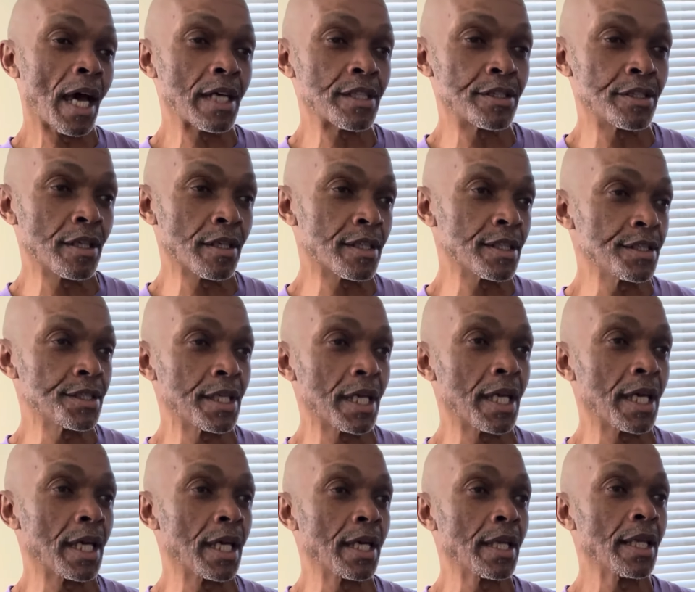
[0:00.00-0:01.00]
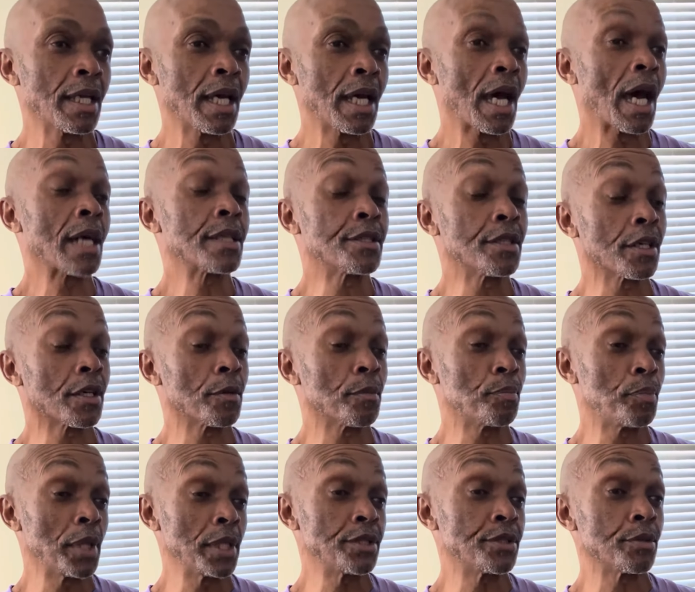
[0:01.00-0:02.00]
Shook his hand, took a
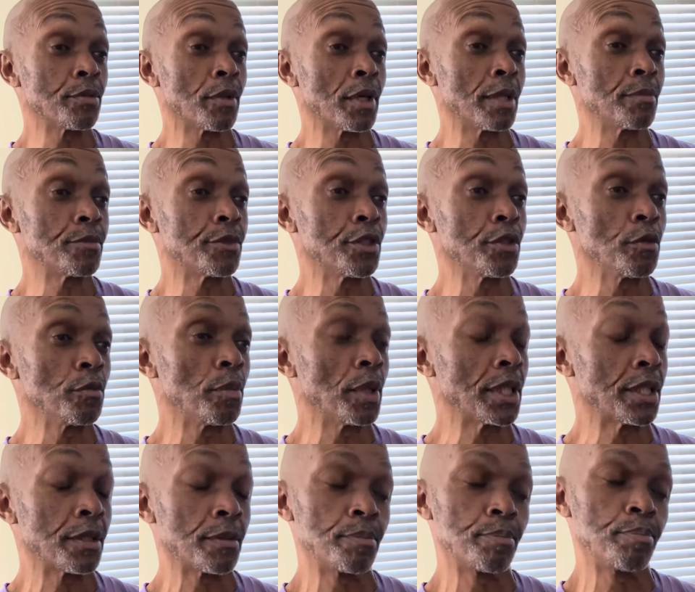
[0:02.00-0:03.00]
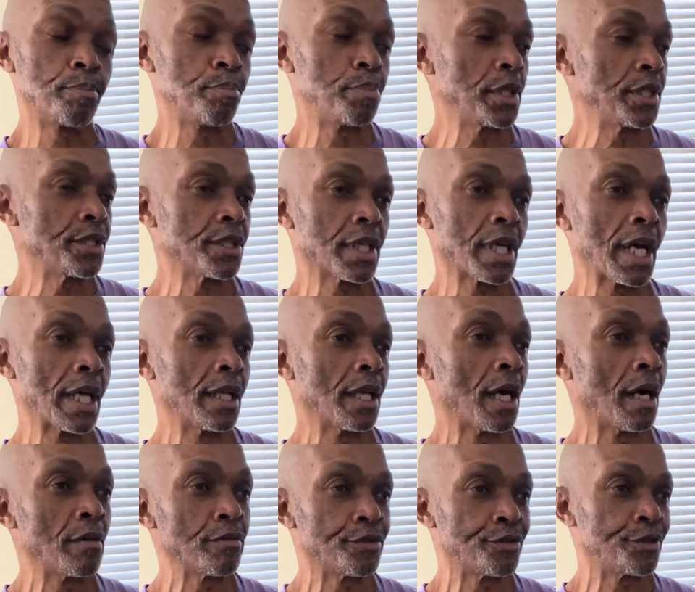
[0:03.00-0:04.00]
picture with him too, but the picture got
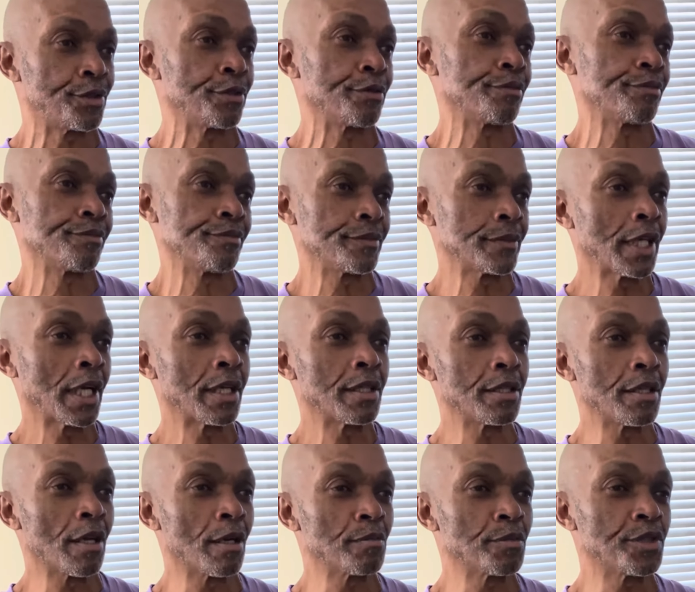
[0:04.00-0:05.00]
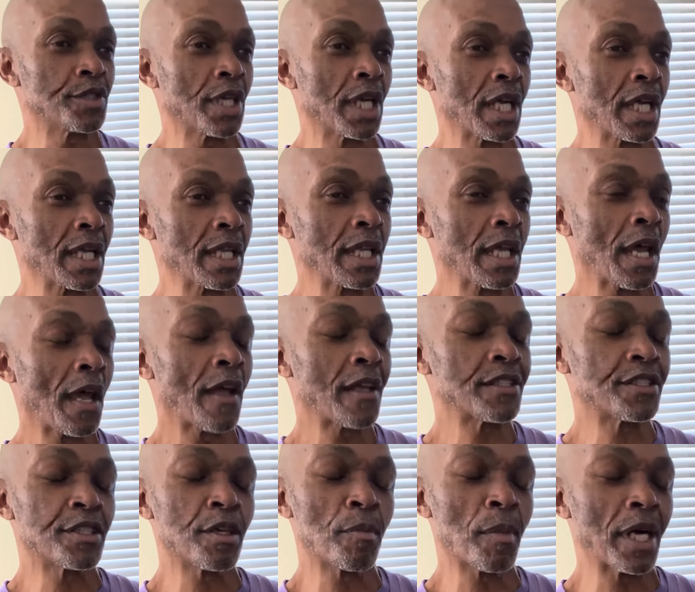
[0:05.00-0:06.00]
lost. Too. Right, somebody you know sold it.
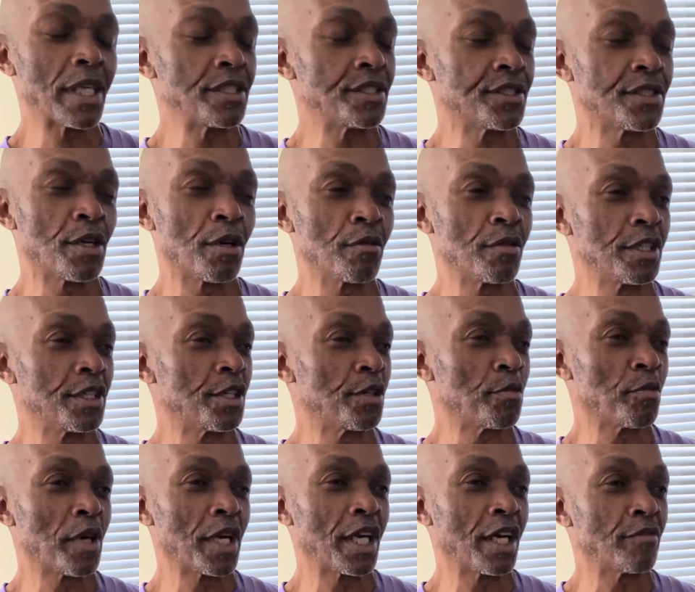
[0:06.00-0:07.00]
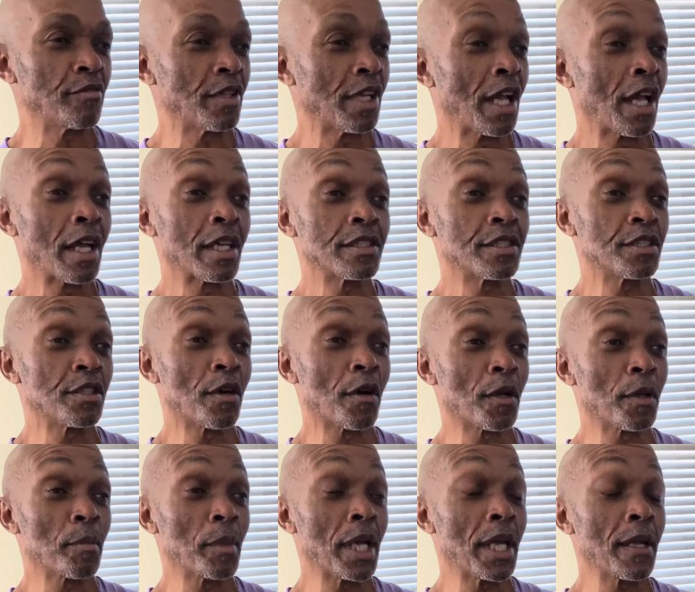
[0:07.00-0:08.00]
Somebody stole it. Right, and got the you
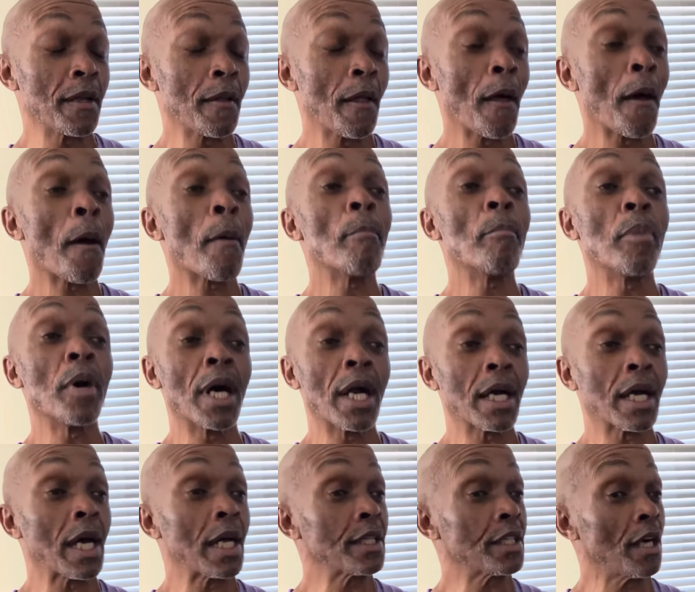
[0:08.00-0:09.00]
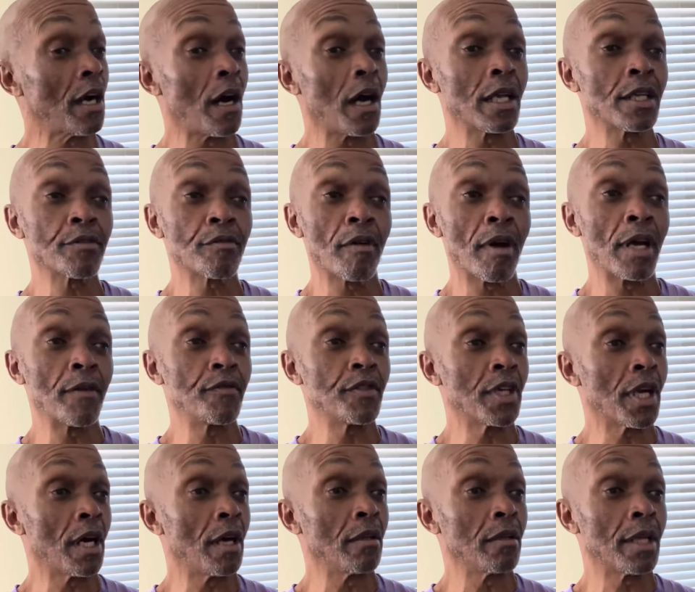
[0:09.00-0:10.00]
autograph I mean? too. Well, I got the autograph and
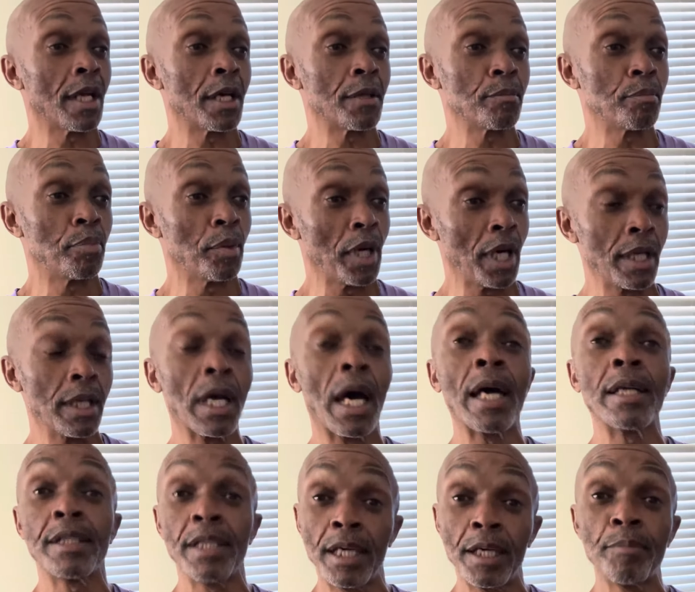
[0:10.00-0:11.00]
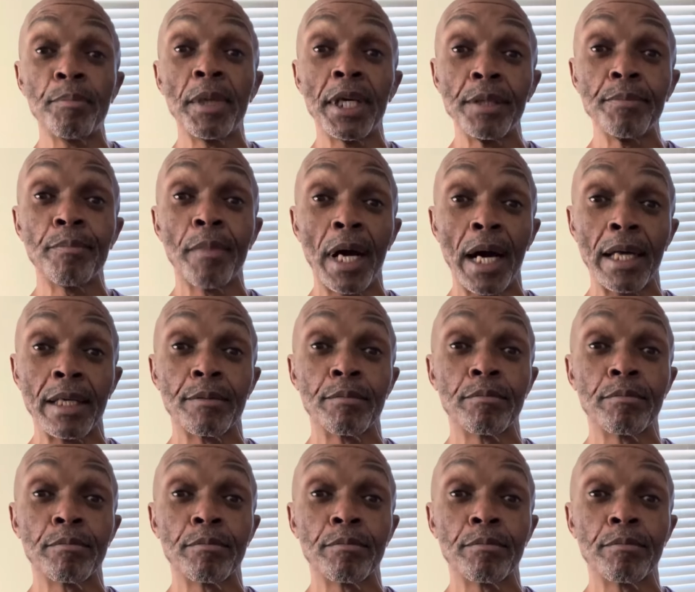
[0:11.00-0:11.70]
all that, but I did meet Mike.